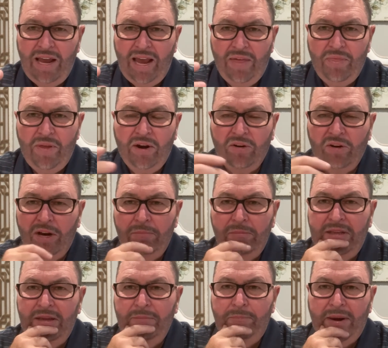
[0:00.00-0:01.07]
and they're going to
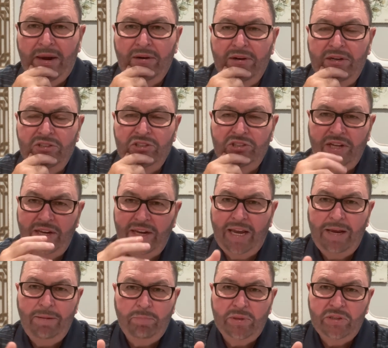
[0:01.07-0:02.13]
be the barriers that
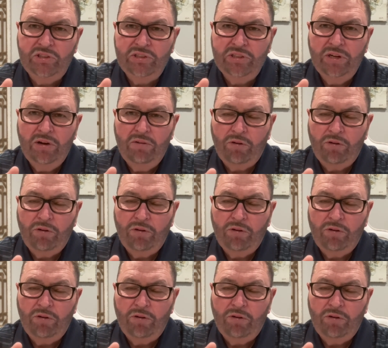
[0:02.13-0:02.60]
keep us